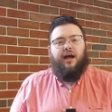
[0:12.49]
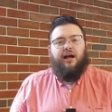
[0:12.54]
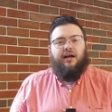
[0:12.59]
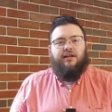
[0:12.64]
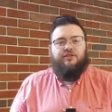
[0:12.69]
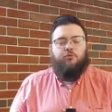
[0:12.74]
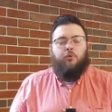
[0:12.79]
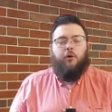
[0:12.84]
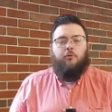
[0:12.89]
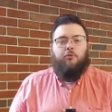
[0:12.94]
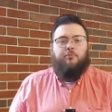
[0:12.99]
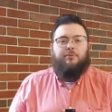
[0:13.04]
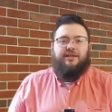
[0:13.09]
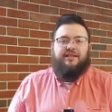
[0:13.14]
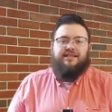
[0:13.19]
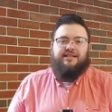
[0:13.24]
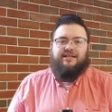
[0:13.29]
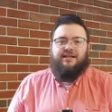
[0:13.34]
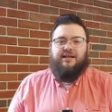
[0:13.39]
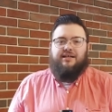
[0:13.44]
uh, to what we'll
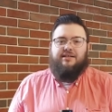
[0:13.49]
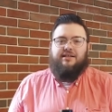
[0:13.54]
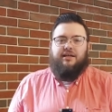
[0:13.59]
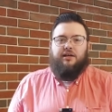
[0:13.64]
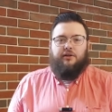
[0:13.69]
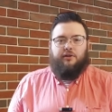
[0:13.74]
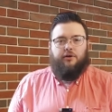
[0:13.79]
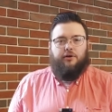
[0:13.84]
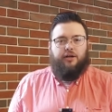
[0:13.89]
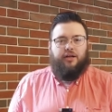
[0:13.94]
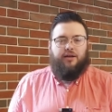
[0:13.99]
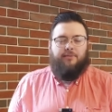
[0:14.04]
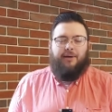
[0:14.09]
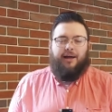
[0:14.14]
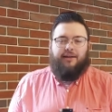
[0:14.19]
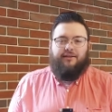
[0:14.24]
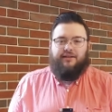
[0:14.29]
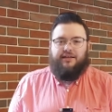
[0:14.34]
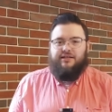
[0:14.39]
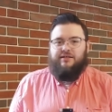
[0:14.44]
be discussing and learning
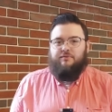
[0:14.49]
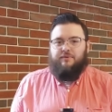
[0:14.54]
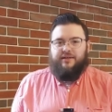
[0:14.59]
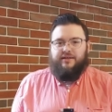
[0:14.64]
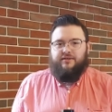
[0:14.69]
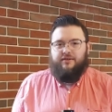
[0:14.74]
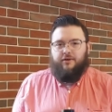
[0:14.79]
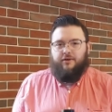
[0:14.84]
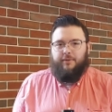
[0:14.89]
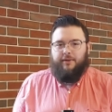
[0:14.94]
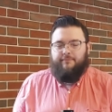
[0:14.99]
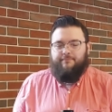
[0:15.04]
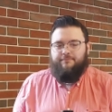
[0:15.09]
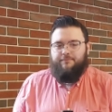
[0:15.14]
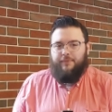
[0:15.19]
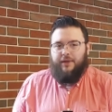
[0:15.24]
about in this week's sermon.